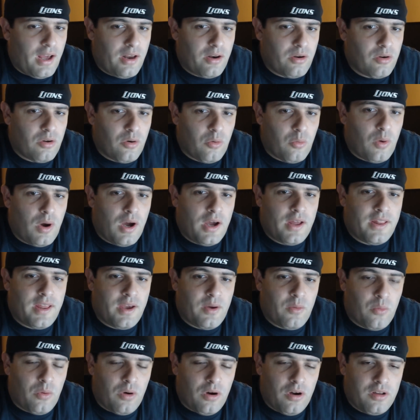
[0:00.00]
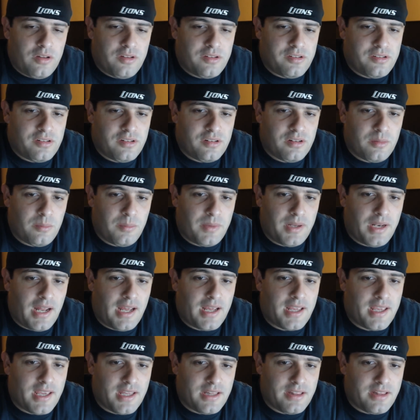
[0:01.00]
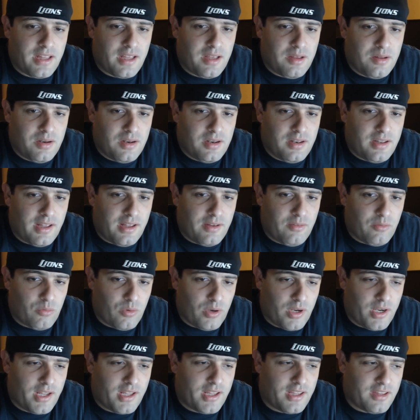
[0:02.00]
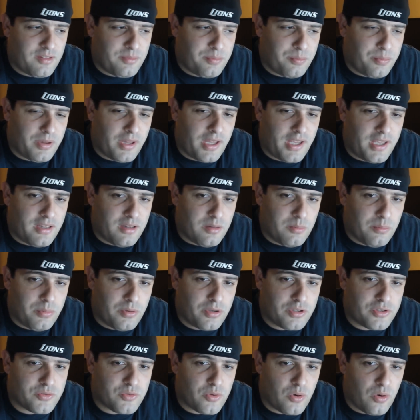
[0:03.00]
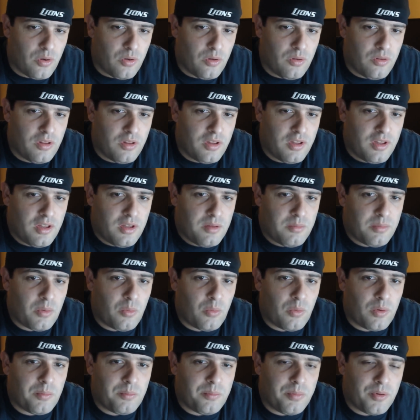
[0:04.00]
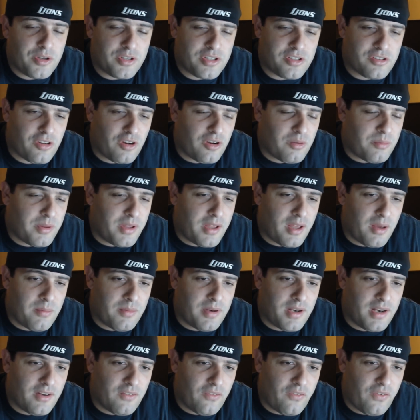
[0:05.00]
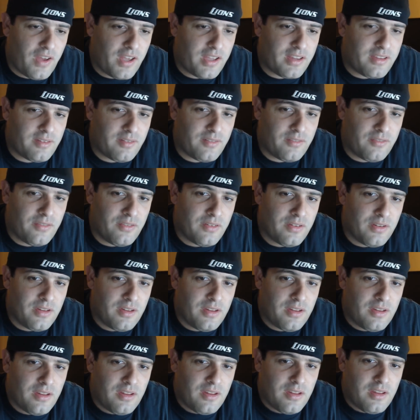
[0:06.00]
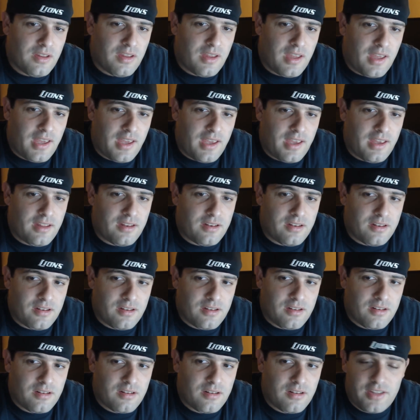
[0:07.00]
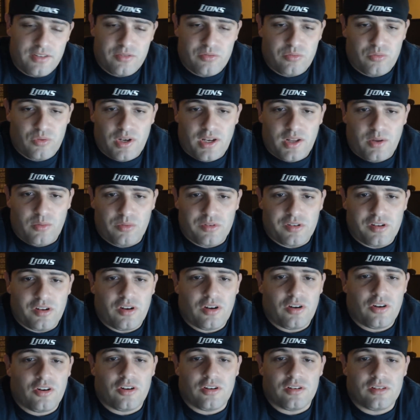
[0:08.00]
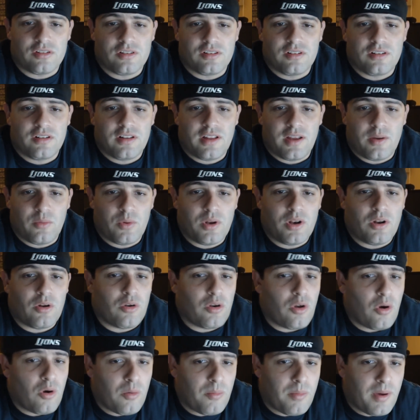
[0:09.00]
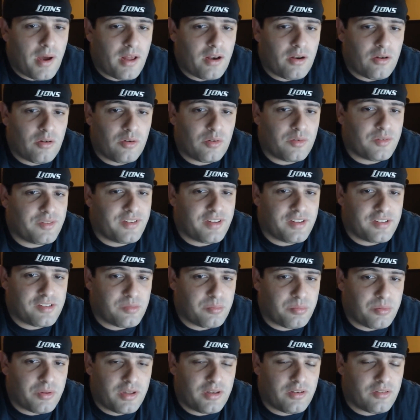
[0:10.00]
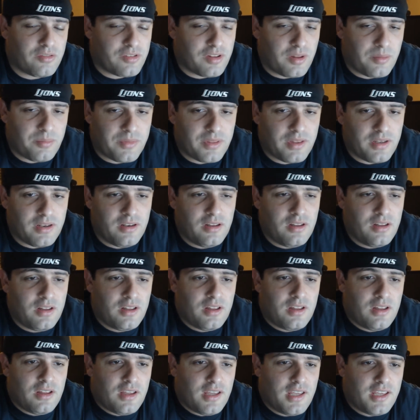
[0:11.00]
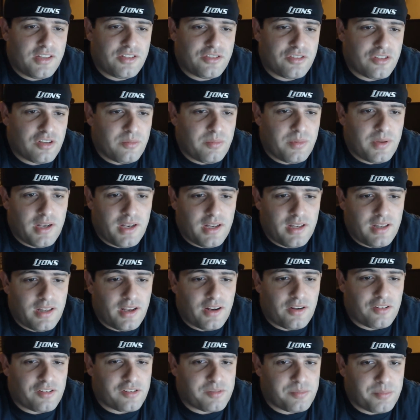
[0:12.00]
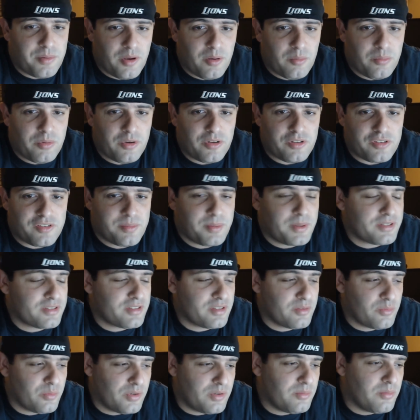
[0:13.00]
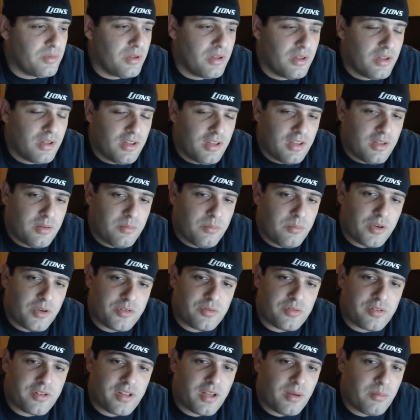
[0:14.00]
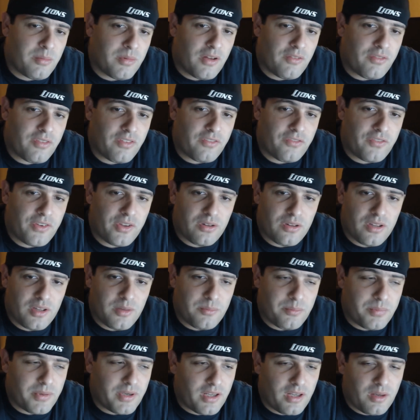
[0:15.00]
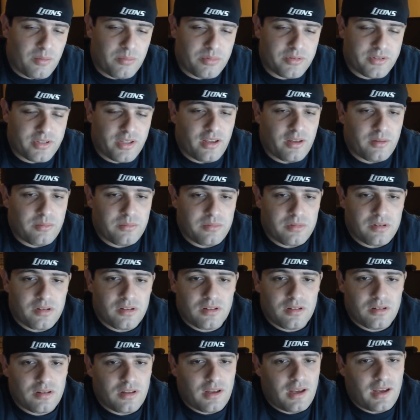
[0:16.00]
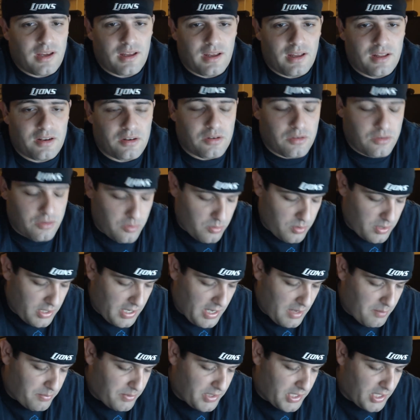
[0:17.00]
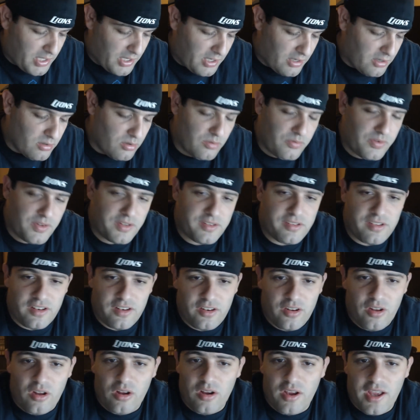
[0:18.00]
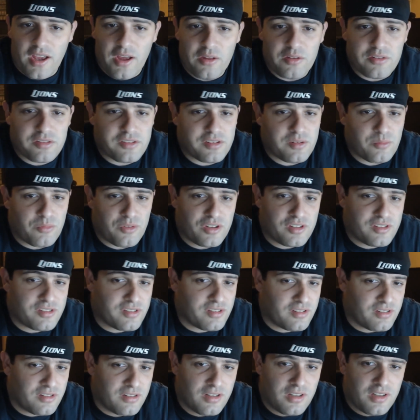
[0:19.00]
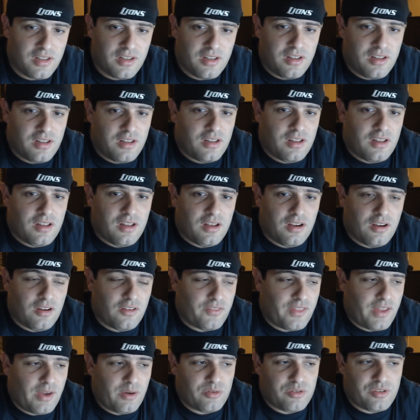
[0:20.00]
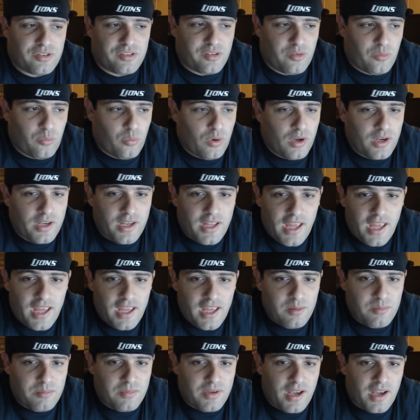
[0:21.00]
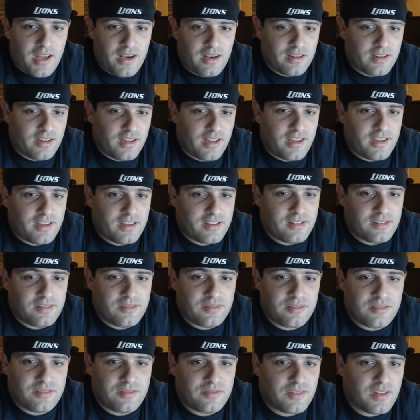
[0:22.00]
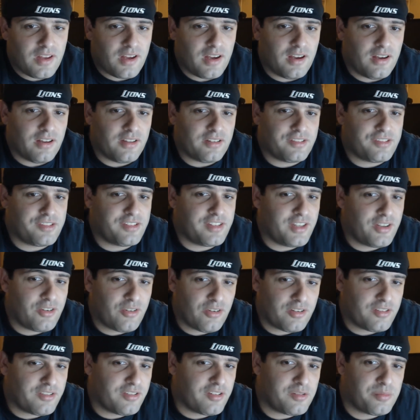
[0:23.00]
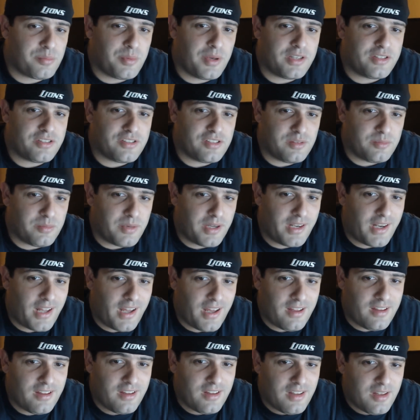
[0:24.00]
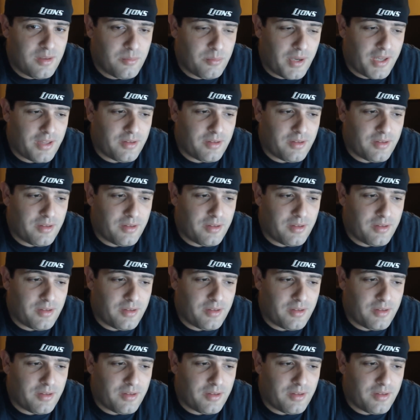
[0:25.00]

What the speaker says: I don't know why that was. I mean, I get that Riddick is playing the Bush role, but when Bush started becoming ineffective, and unless Riddick was hurt and we don't know about it or he was disciplined or something, he should have been in there to spell Bush, especially when Bush was coming off the field limping a couple times. I don't know what happened there. I don't know if he's in the doghouse some reason. If that was just a one-game kind of like secret suspension by